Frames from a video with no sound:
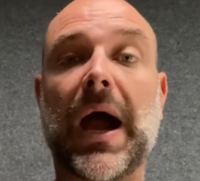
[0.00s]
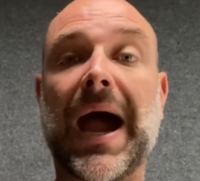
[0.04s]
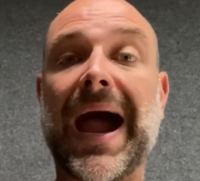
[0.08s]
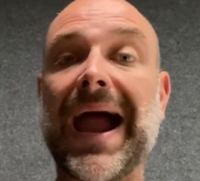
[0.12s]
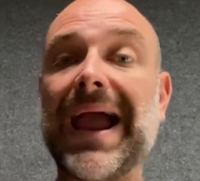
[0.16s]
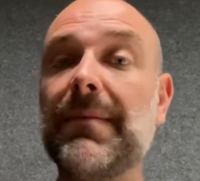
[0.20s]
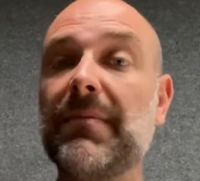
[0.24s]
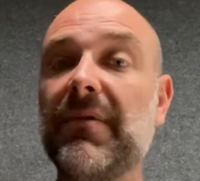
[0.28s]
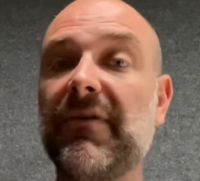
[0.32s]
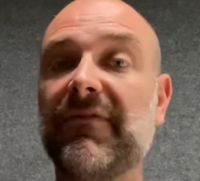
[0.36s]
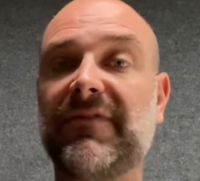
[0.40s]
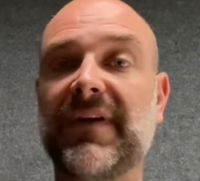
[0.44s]
I
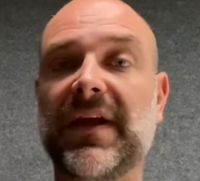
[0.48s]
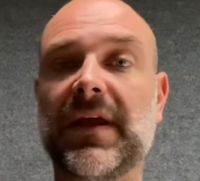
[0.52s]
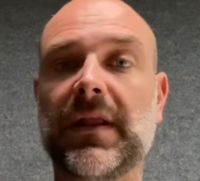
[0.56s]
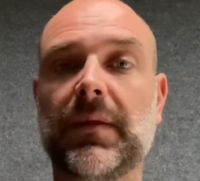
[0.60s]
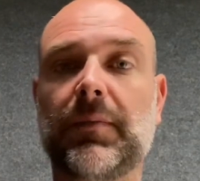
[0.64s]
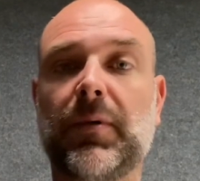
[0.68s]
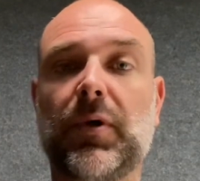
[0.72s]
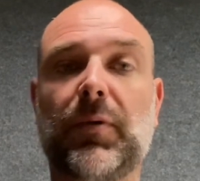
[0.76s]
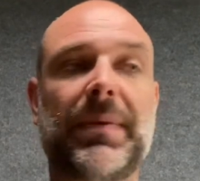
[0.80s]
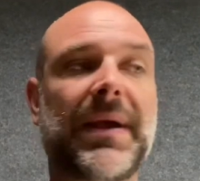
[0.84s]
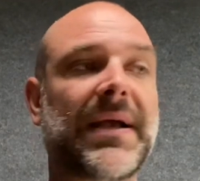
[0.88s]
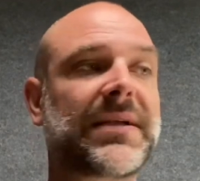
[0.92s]
am
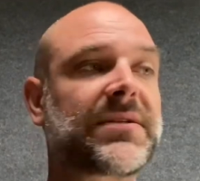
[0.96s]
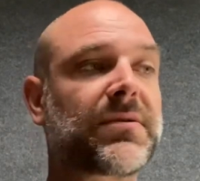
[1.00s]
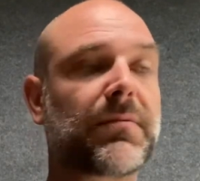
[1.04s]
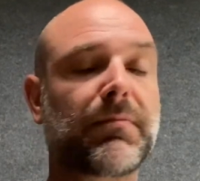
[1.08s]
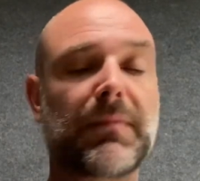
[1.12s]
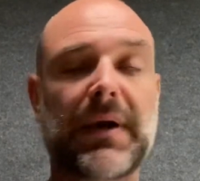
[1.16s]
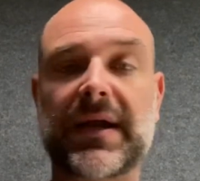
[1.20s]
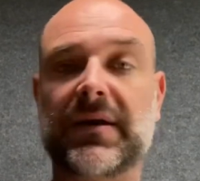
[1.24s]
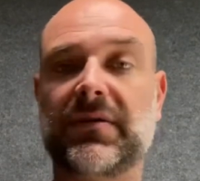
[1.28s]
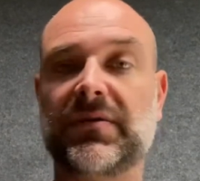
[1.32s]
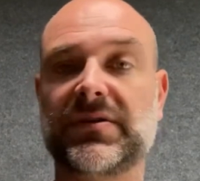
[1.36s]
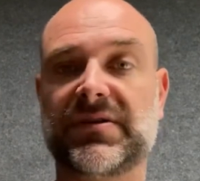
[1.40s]
available. Pastor
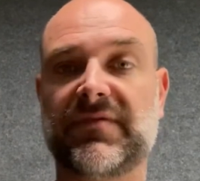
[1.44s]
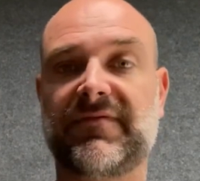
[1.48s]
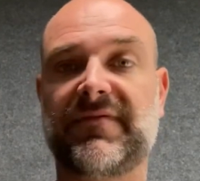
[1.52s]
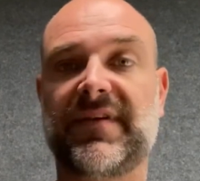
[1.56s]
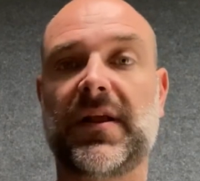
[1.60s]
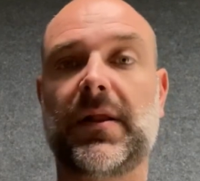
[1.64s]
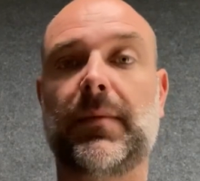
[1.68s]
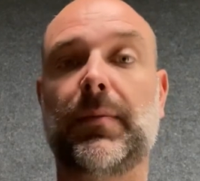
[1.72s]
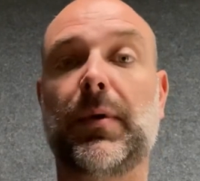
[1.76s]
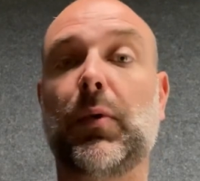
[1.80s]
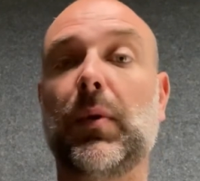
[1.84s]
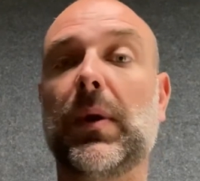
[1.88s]
Michael is
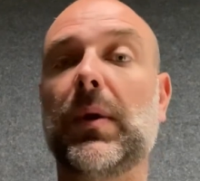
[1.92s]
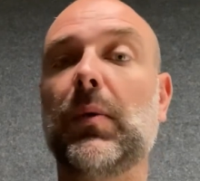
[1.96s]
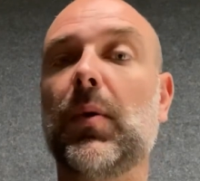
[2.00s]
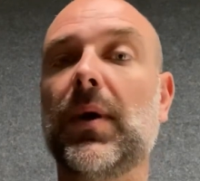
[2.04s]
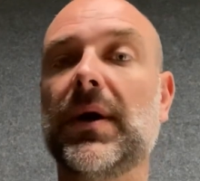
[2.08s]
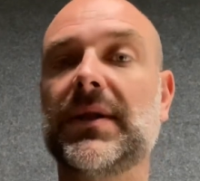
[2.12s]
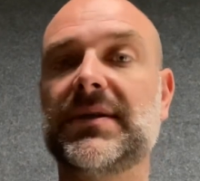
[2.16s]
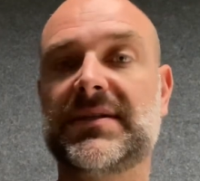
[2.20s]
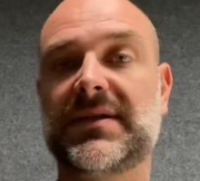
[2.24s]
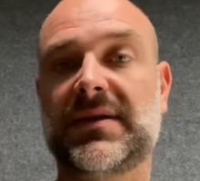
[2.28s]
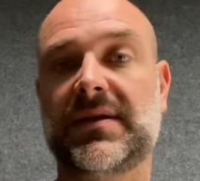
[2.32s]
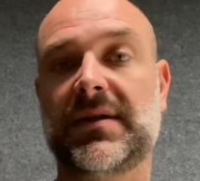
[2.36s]
available. We
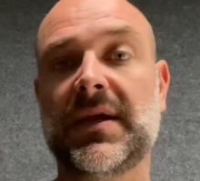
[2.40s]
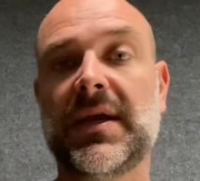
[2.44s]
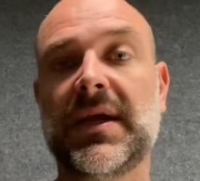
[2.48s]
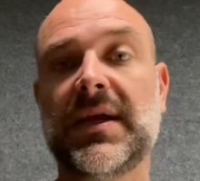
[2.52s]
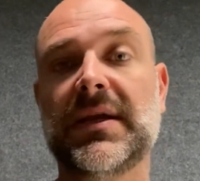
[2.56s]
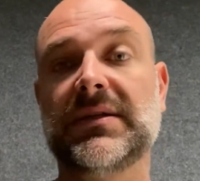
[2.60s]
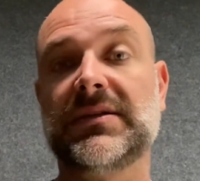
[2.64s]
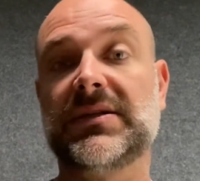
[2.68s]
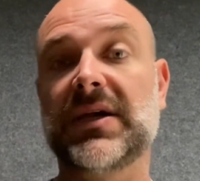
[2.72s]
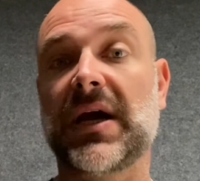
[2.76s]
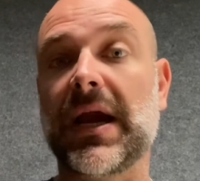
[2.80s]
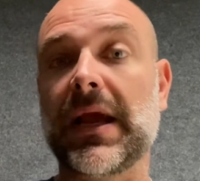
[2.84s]
want to
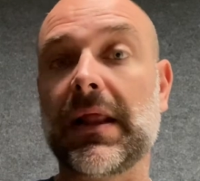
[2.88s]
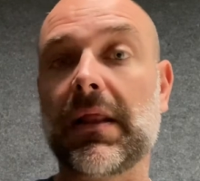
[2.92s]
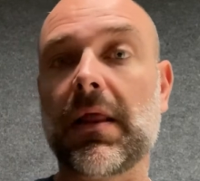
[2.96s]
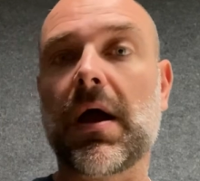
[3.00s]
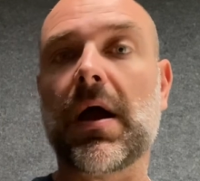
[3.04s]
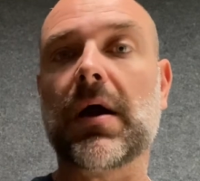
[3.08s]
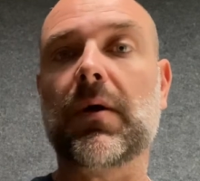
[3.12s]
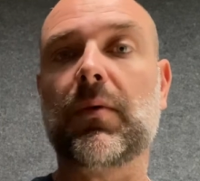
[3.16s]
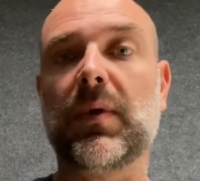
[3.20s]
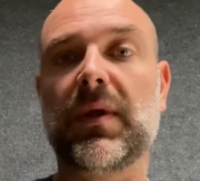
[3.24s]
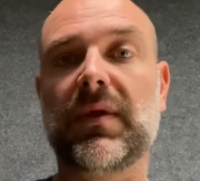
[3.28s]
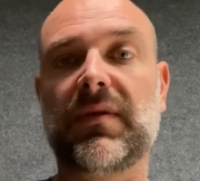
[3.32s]

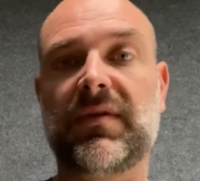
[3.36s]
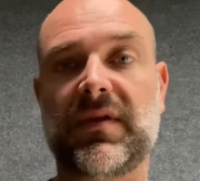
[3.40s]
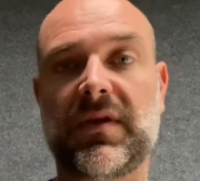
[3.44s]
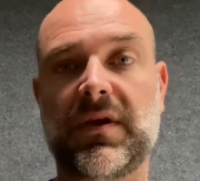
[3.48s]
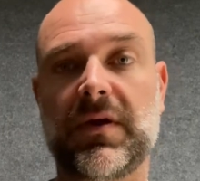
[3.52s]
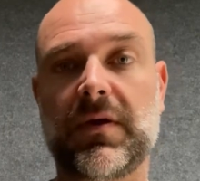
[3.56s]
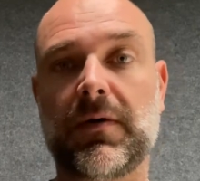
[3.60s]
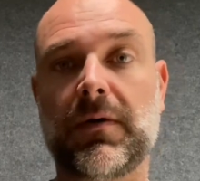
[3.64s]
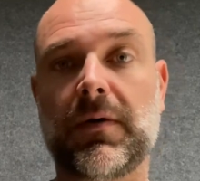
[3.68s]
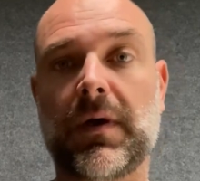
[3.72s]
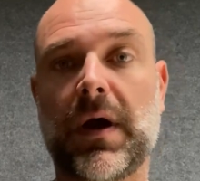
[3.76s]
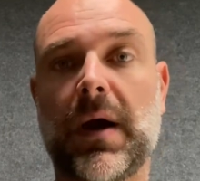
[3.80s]
dialogue with
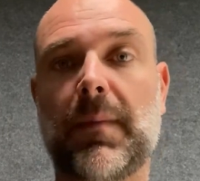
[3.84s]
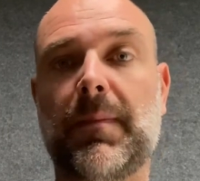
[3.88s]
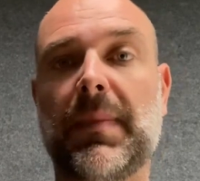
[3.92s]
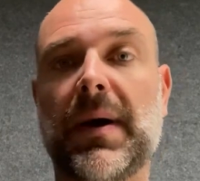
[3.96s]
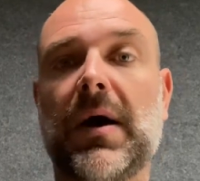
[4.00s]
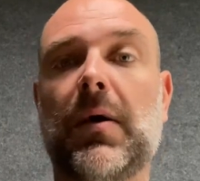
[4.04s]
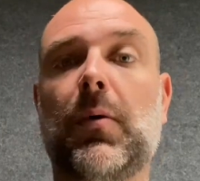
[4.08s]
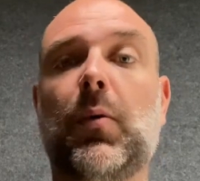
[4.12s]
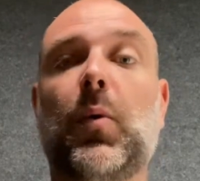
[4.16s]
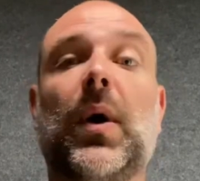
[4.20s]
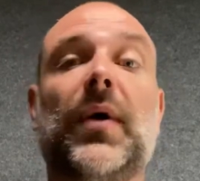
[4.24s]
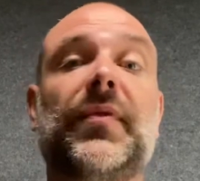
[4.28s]
you
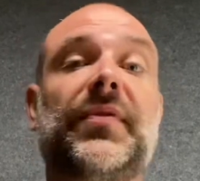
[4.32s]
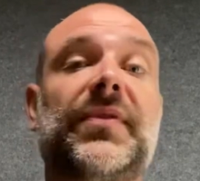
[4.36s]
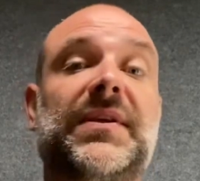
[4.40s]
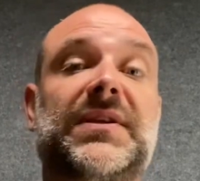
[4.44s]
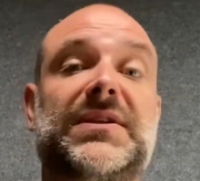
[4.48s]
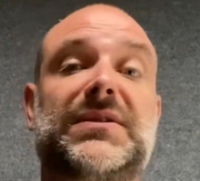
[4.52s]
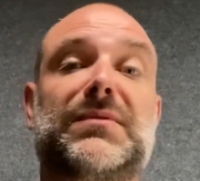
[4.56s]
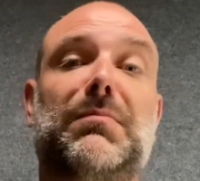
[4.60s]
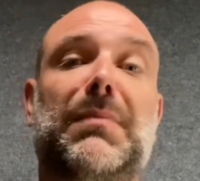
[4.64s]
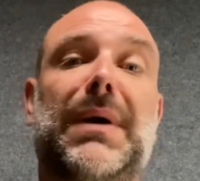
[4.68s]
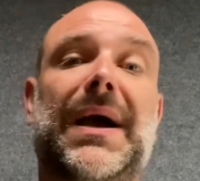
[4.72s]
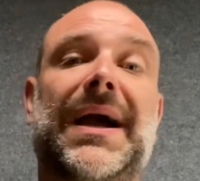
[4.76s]
about what
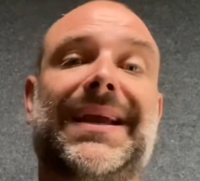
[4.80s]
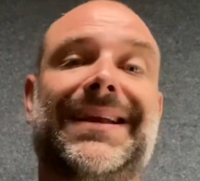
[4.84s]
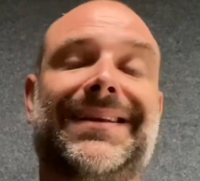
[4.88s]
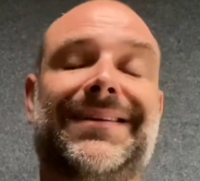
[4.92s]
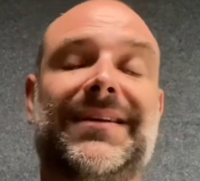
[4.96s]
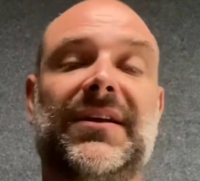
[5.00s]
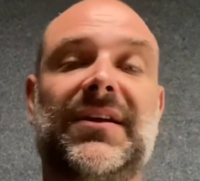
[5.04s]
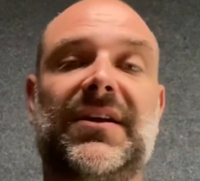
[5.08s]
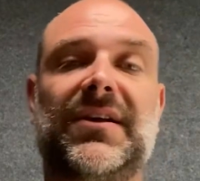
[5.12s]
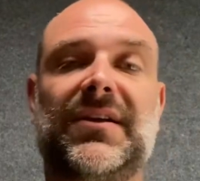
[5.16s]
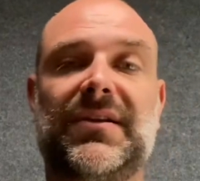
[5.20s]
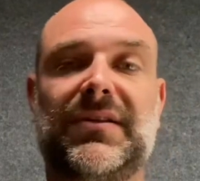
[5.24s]
this might
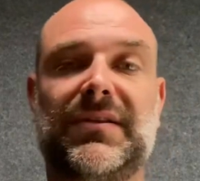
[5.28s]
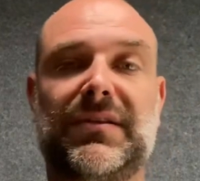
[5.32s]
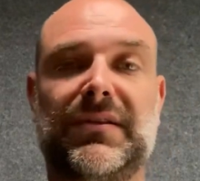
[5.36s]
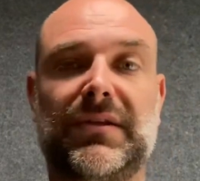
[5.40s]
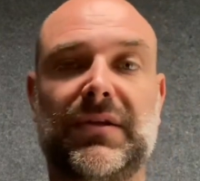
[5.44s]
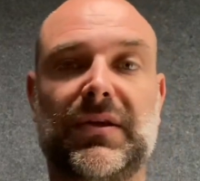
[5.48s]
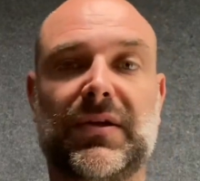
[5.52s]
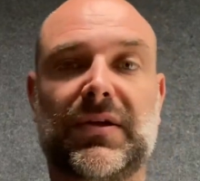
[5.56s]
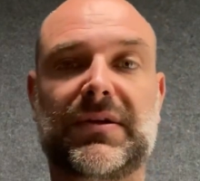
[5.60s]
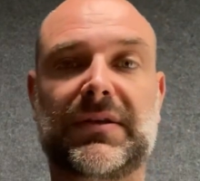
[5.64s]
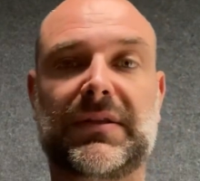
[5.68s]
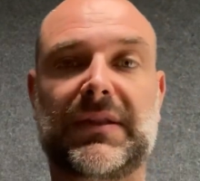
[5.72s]

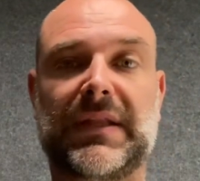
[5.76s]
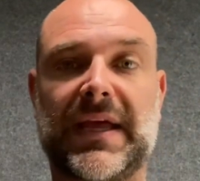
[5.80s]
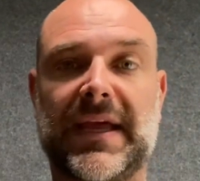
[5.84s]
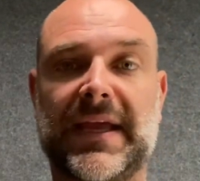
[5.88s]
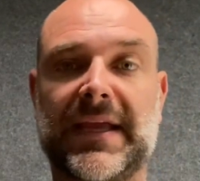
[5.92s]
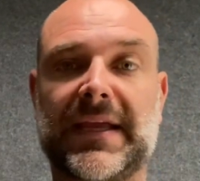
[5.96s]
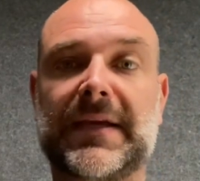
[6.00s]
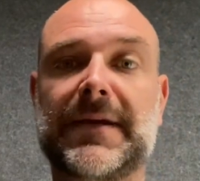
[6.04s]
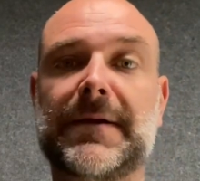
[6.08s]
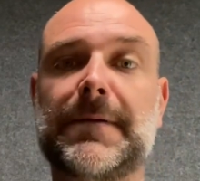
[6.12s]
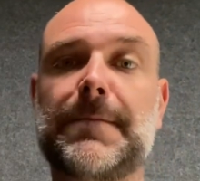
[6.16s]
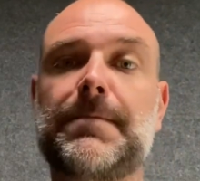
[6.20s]
look
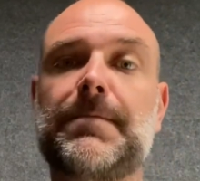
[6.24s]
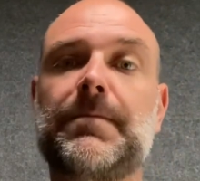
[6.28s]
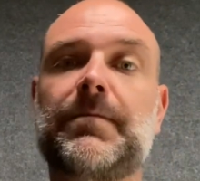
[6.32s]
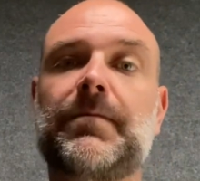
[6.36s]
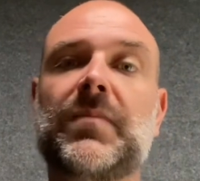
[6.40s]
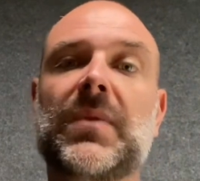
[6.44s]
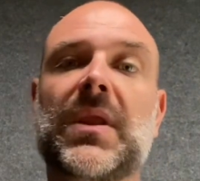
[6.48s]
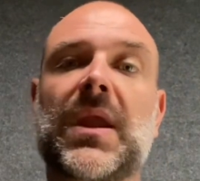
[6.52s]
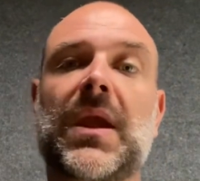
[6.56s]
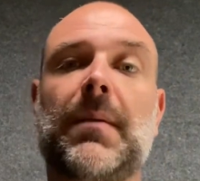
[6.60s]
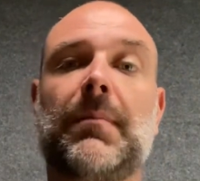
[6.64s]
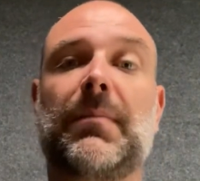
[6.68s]
like.
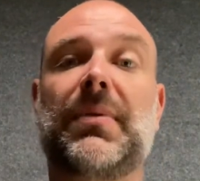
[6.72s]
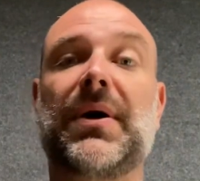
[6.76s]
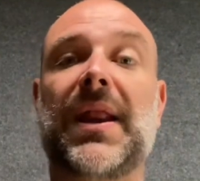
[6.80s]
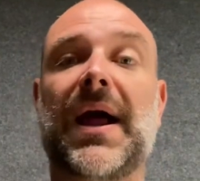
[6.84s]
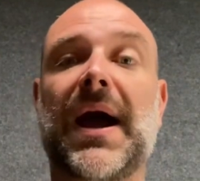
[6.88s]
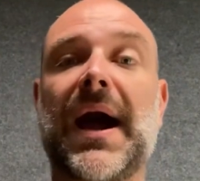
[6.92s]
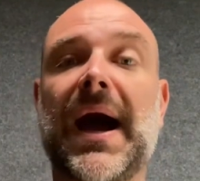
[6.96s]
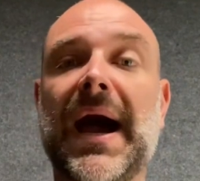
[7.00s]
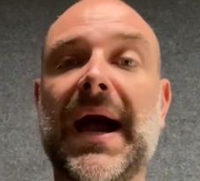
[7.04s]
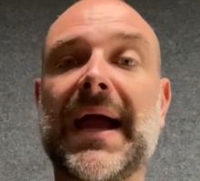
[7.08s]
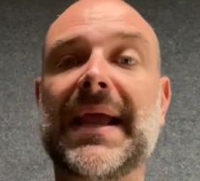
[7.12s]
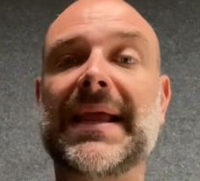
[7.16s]
But
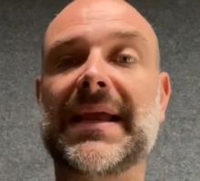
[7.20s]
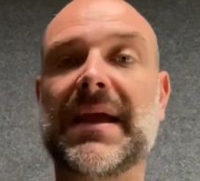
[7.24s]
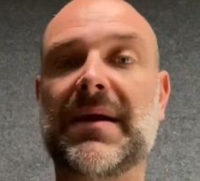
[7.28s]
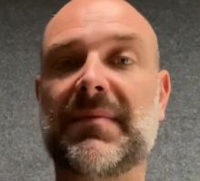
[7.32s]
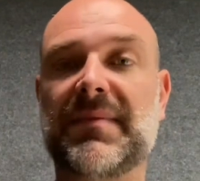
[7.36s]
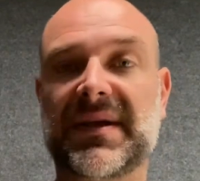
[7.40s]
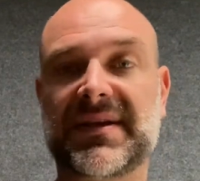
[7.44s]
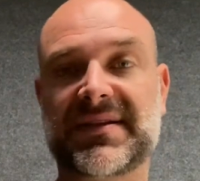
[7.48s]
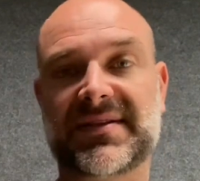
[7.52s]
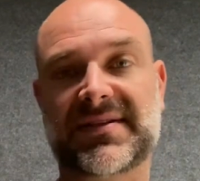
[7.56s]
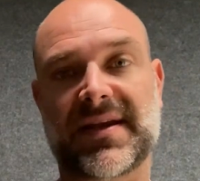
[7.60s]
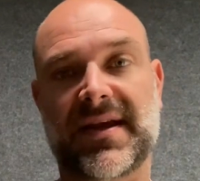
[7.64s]
I am
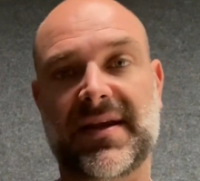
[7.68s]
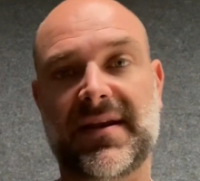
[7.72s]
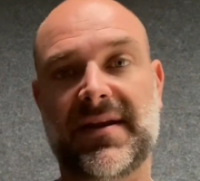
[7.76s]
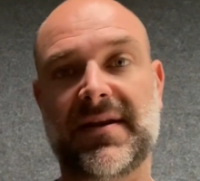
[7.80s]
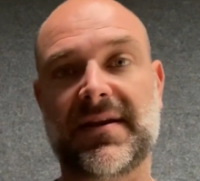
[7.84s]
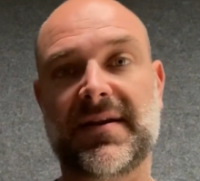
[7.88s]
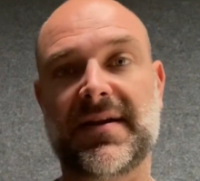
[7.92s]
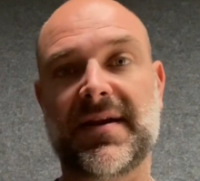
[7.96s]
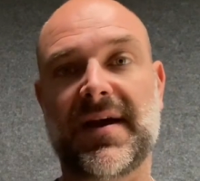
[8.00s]
excited